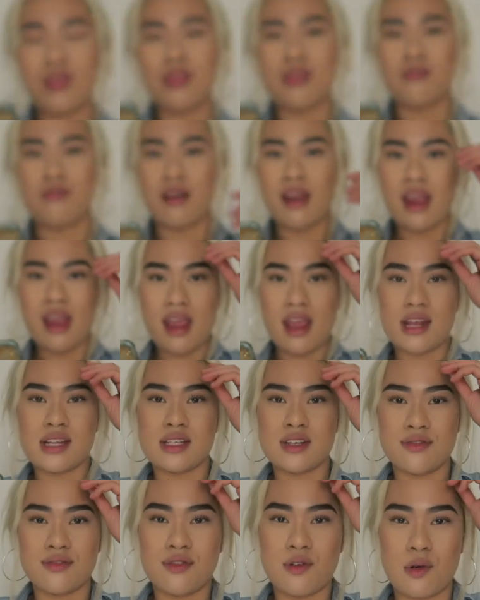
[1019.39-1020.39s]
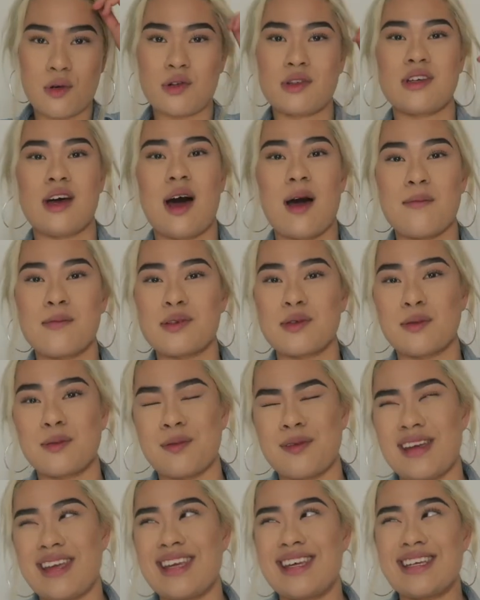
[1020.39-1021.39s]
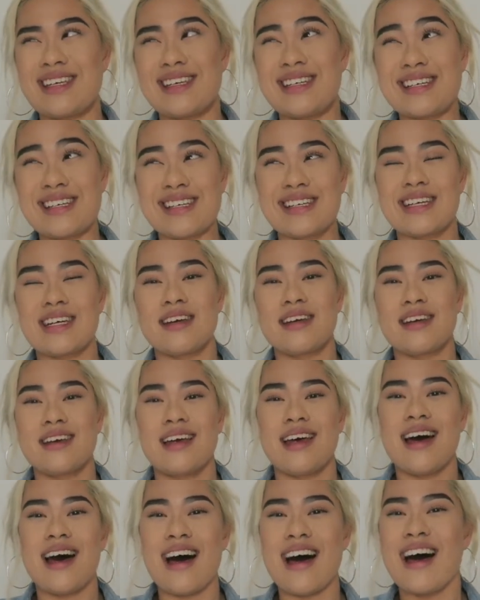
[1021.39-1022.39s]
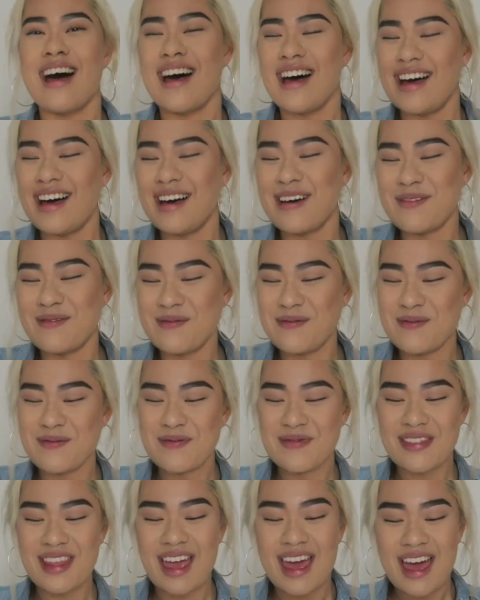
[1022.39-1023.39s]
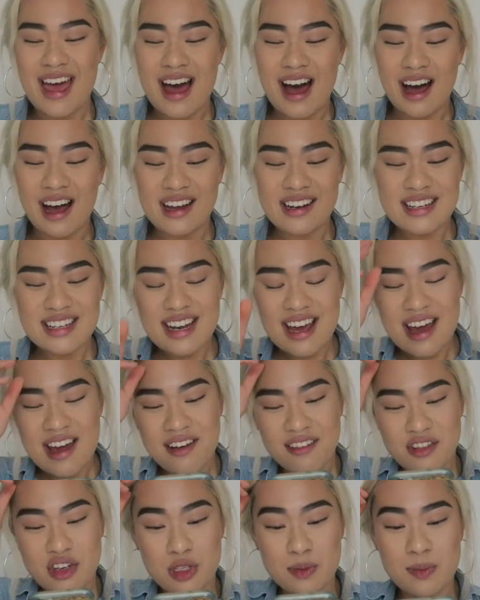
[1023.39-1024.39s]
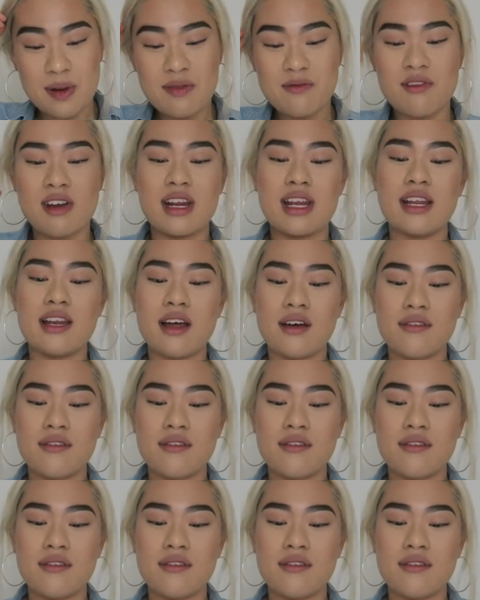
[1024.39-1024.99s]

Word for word: three to four times a week. um, I don't know, I've just been really